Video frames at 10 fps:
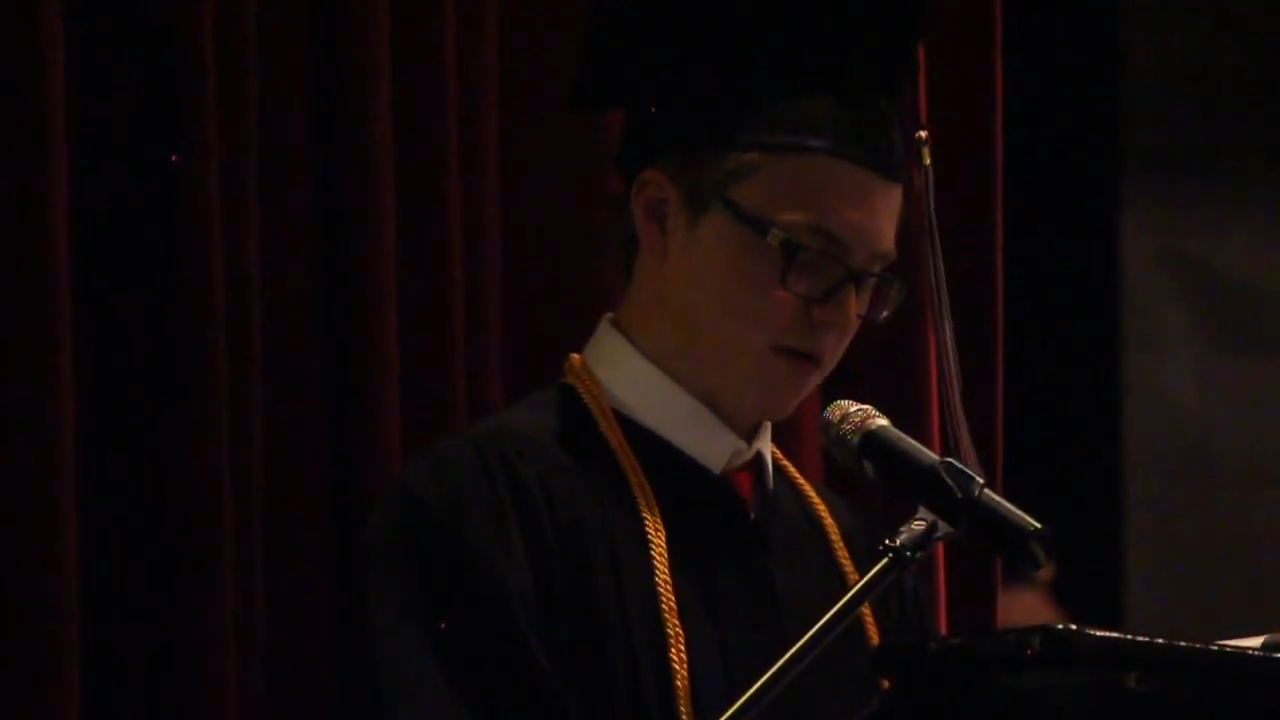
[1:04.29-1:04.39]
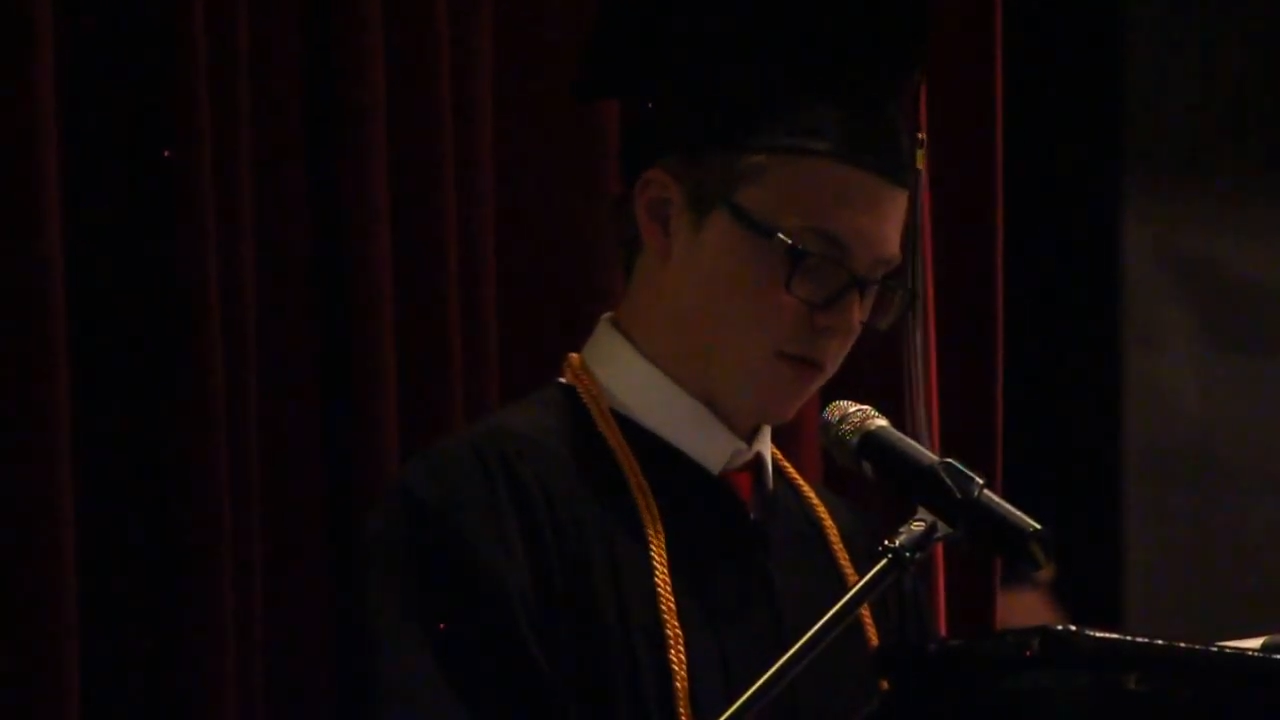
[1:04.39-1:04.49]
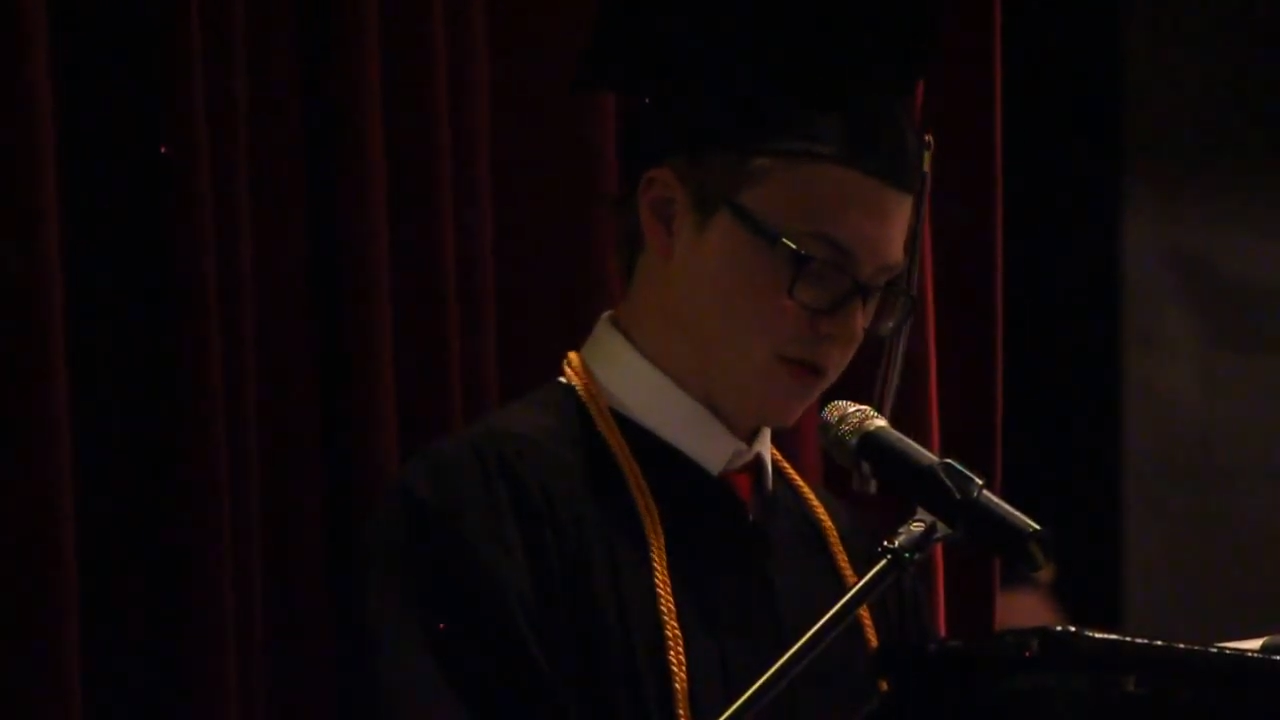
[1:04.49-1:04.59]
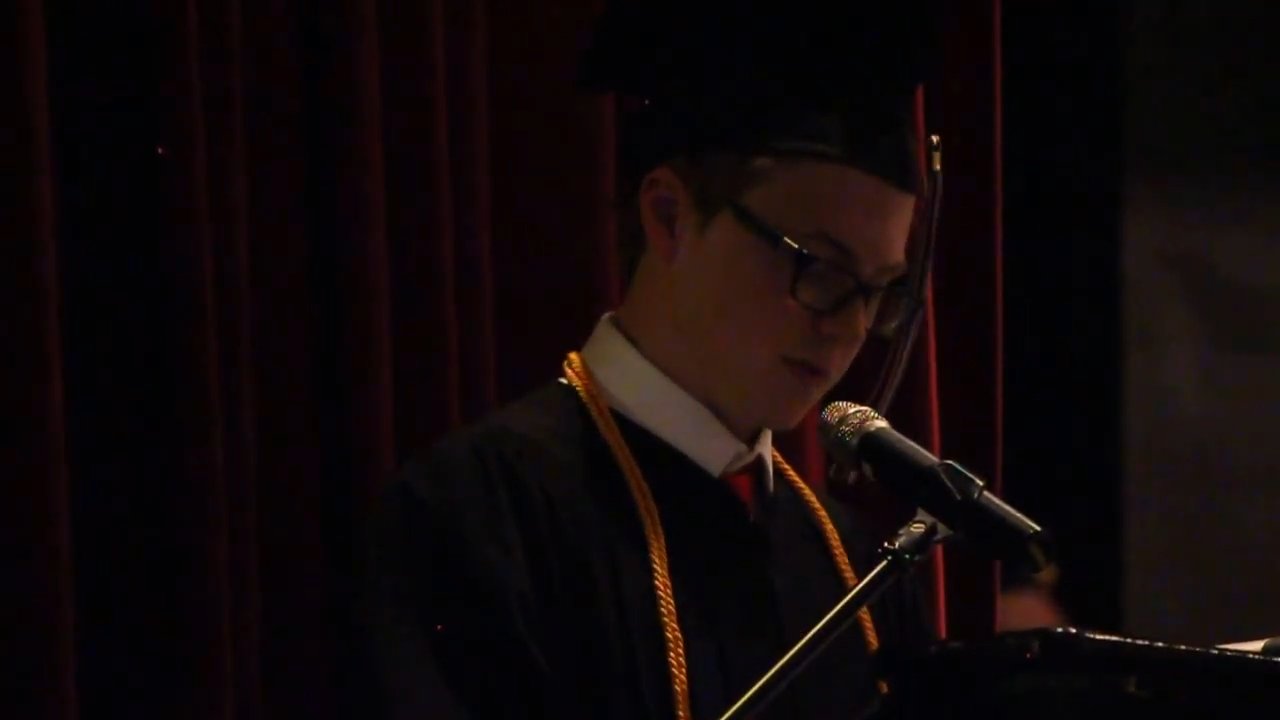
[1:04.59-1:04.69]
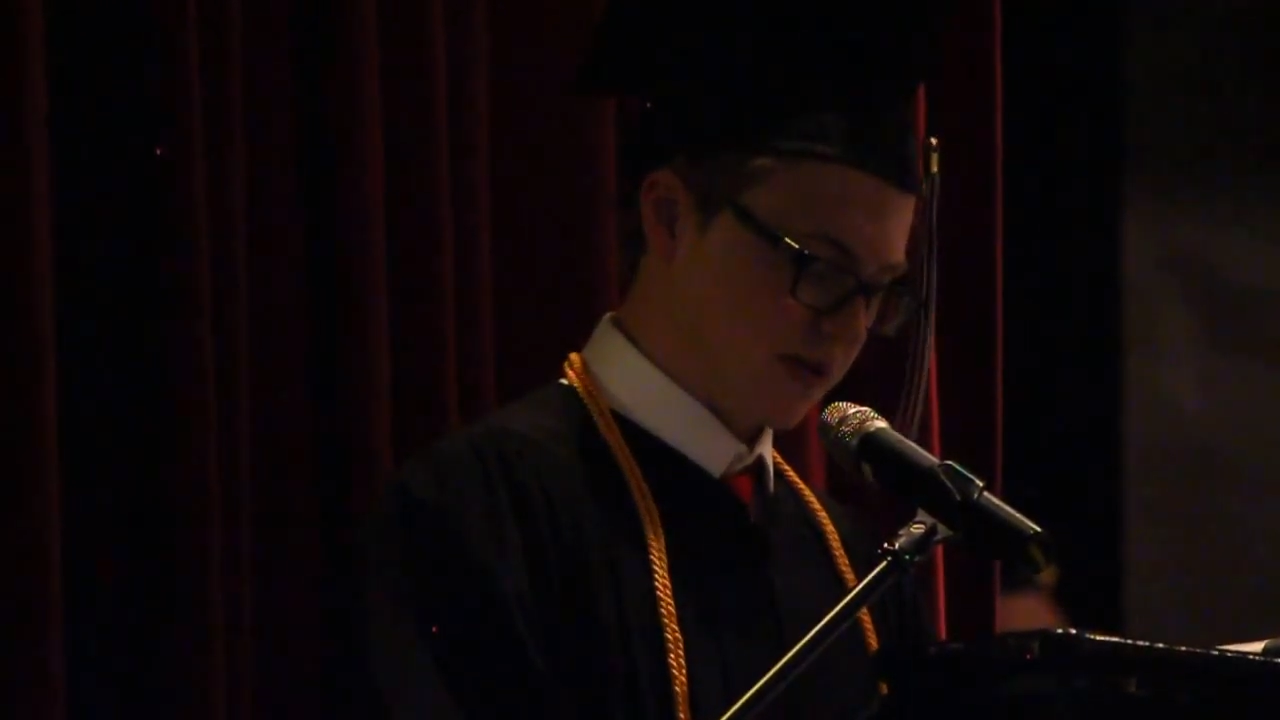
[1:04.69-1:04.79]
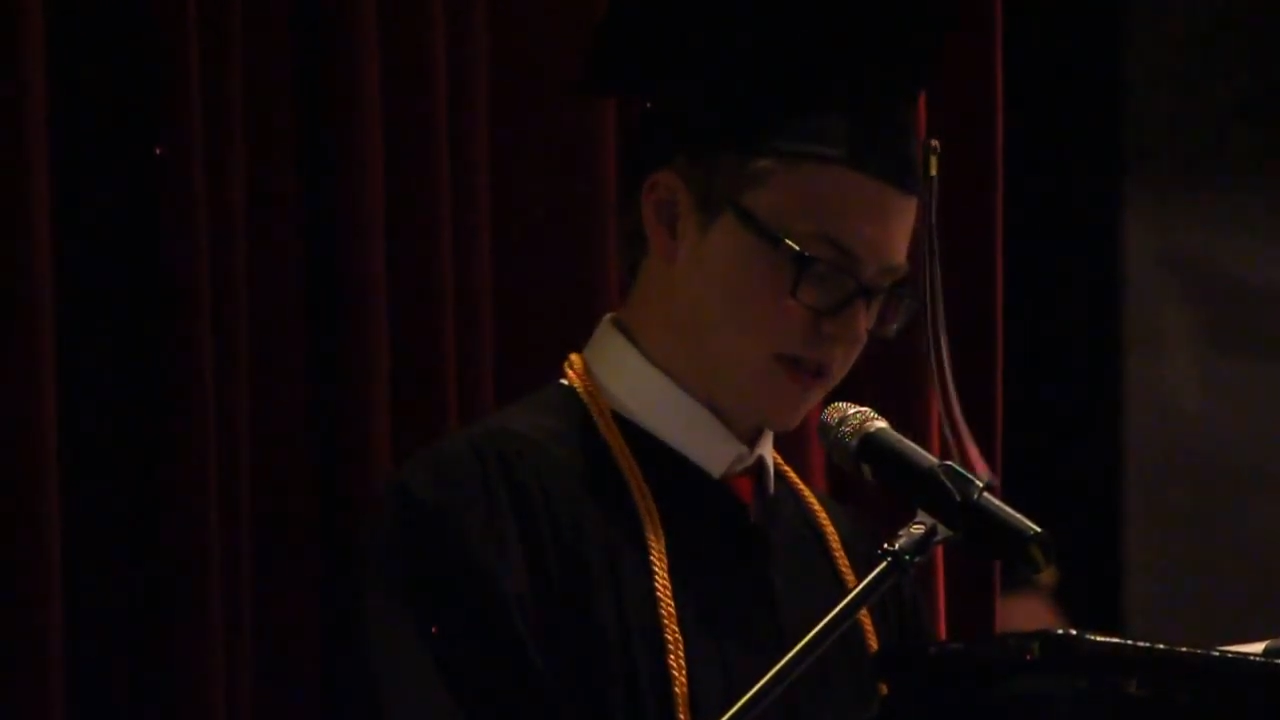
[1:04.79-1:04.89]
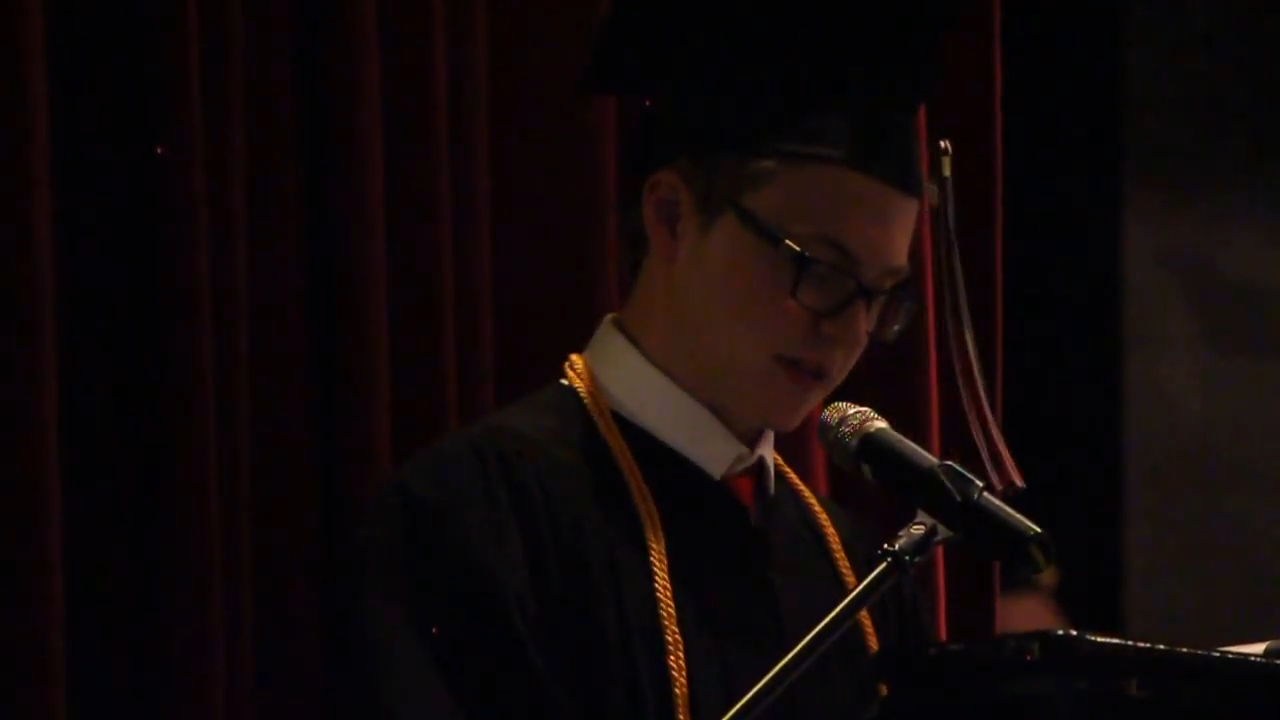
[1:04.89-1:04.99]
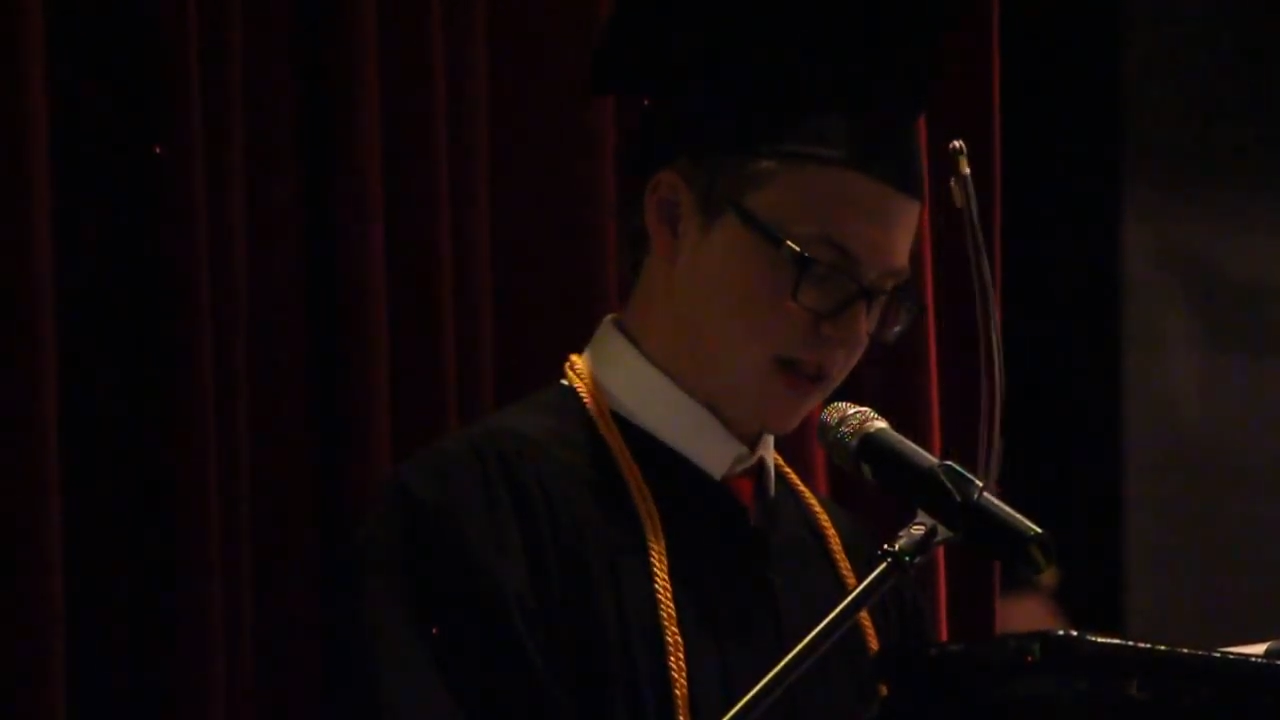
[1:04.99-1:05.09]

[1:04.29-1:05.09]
Edwards' business